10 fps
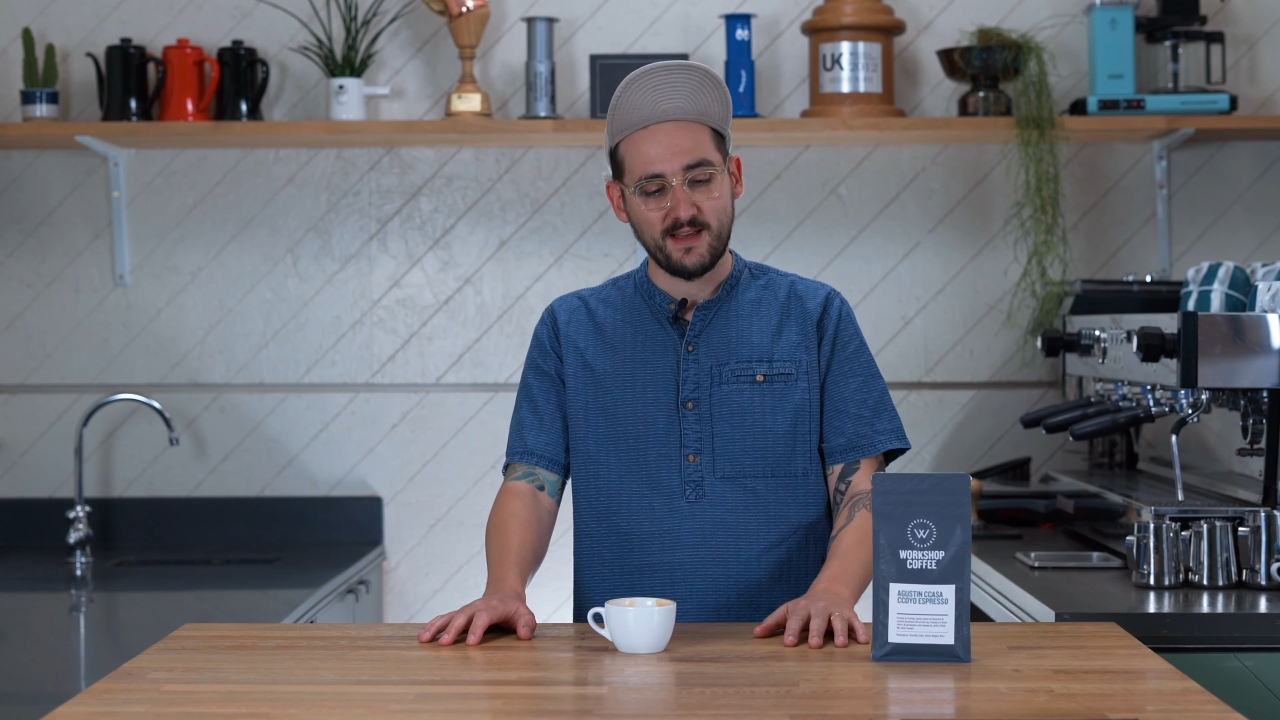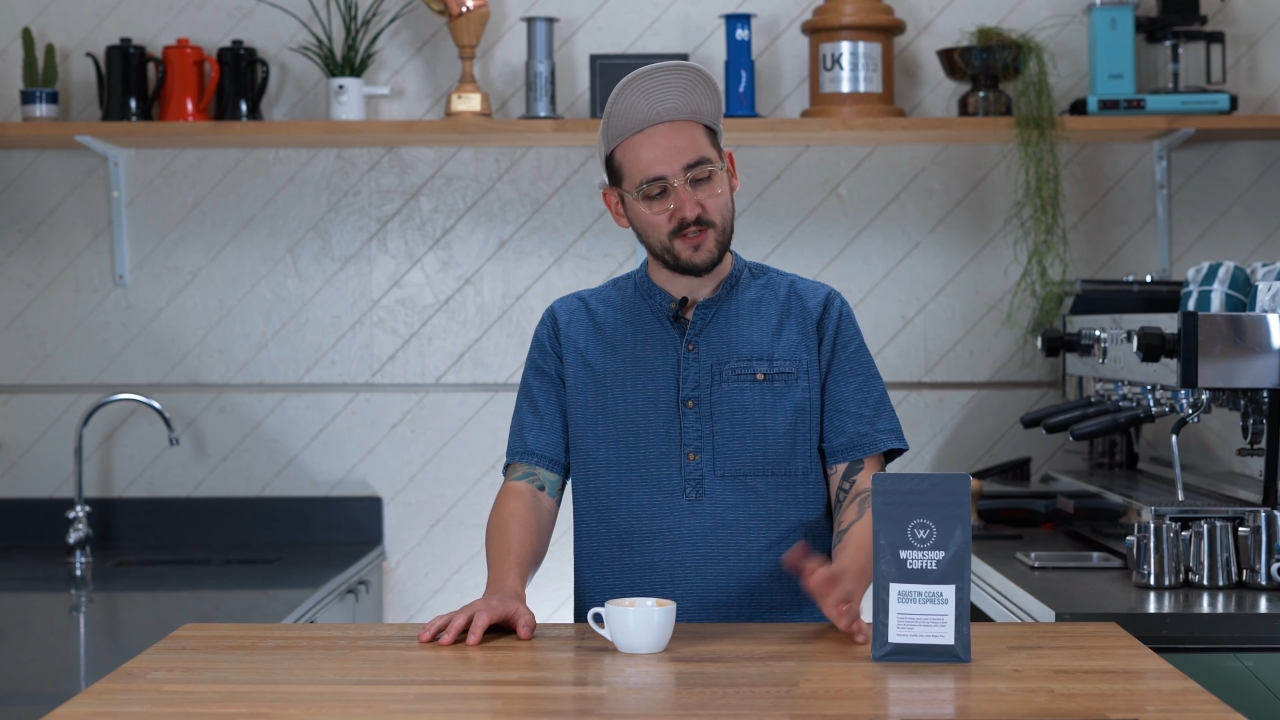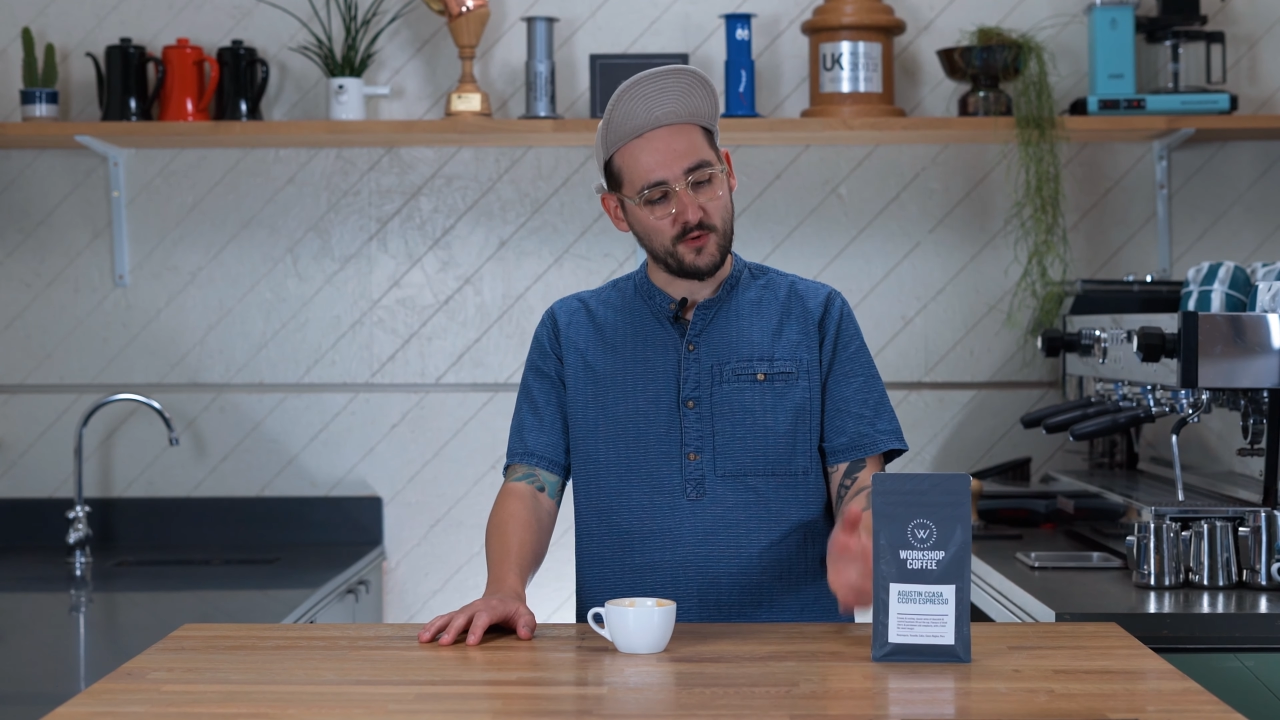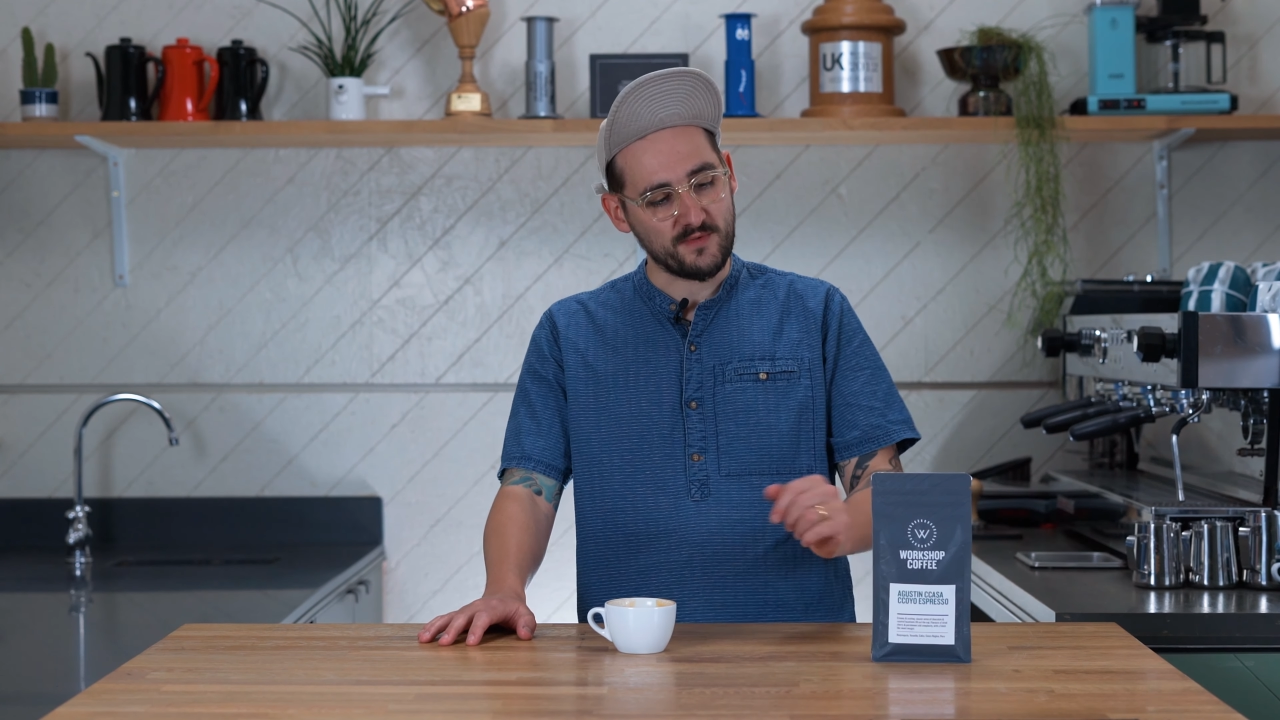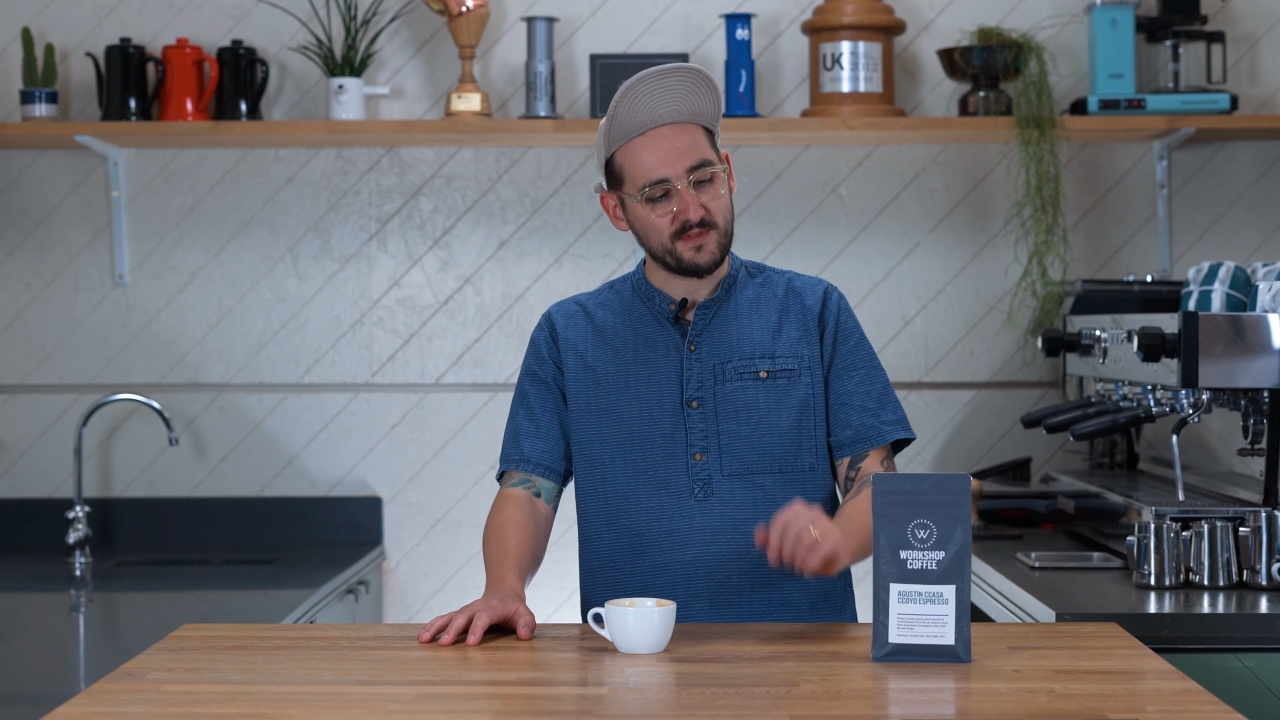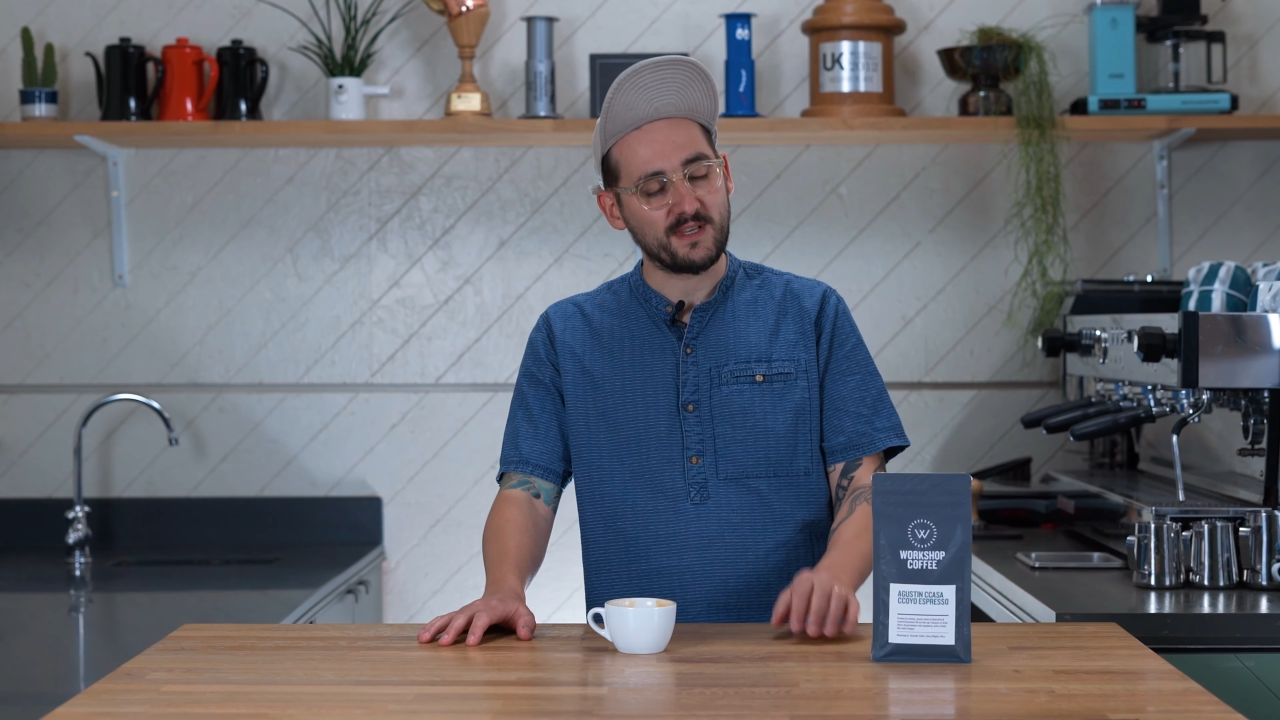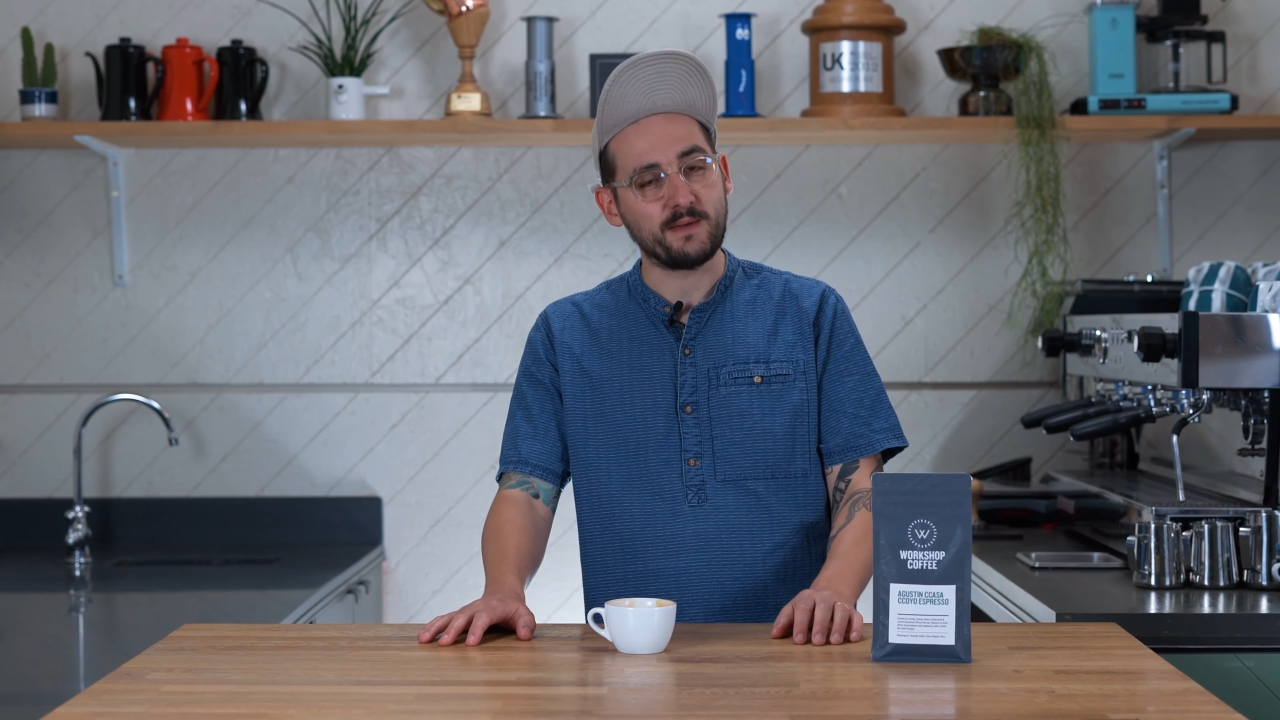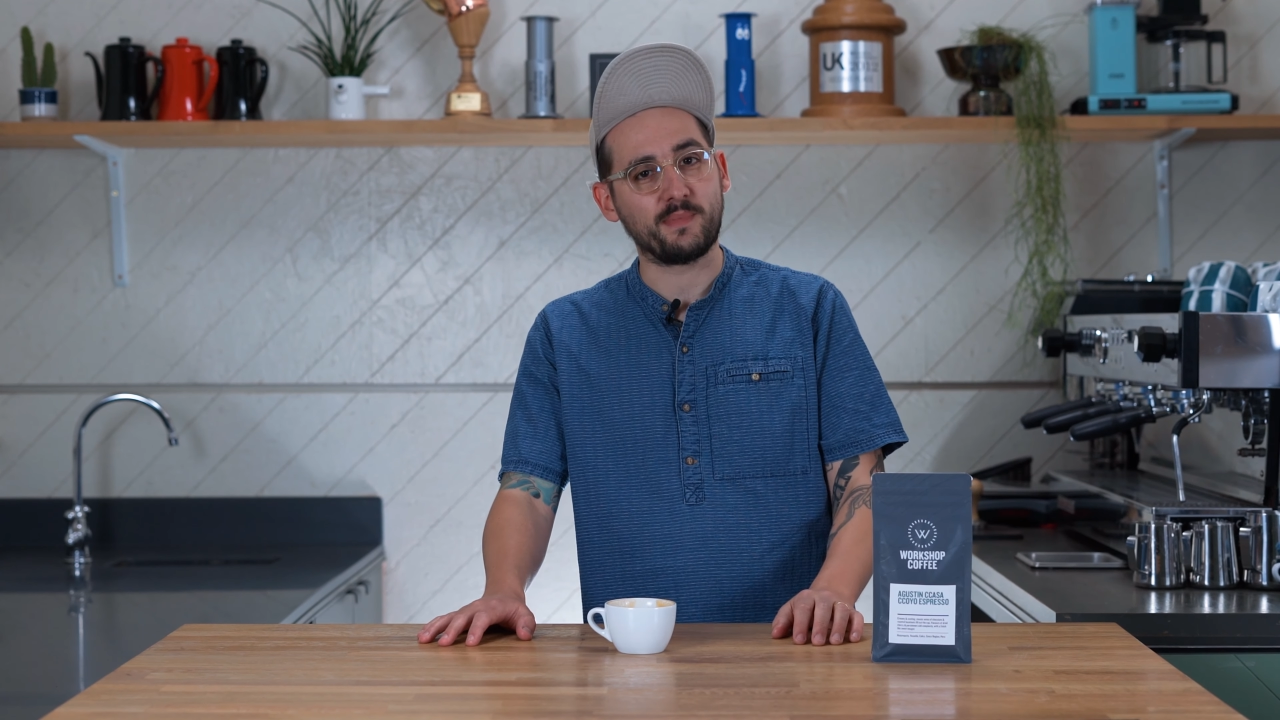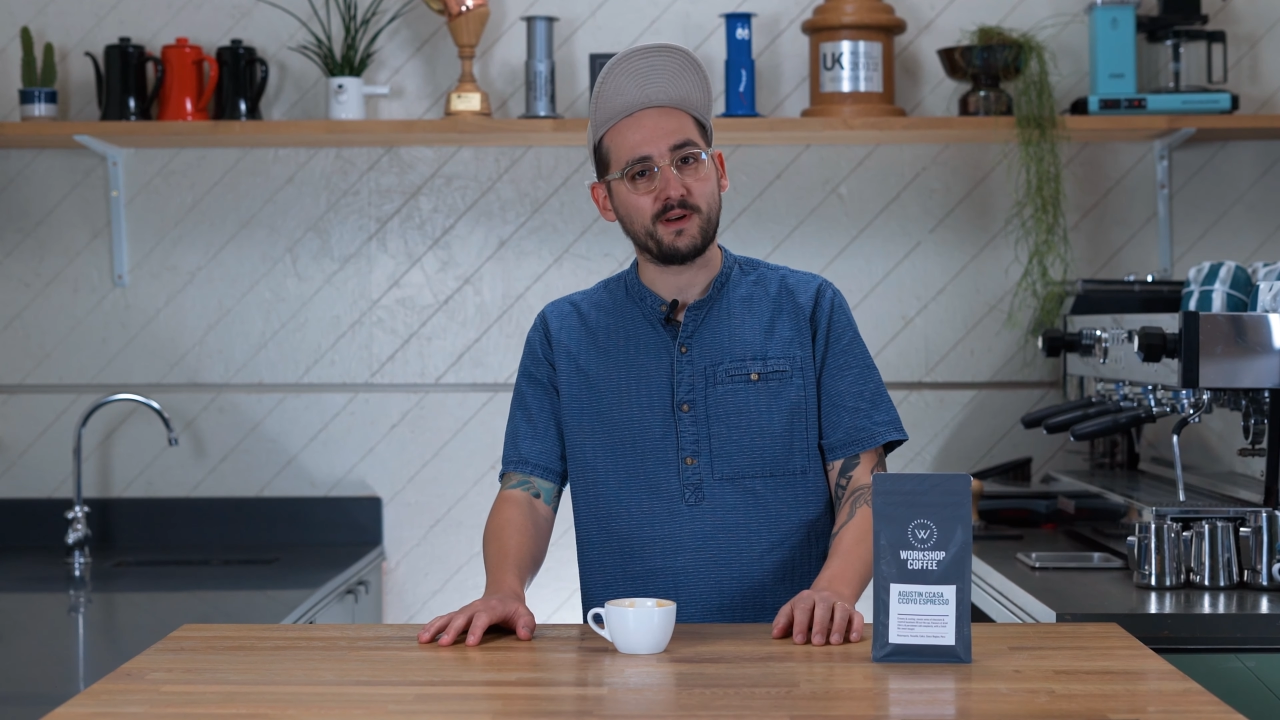So keep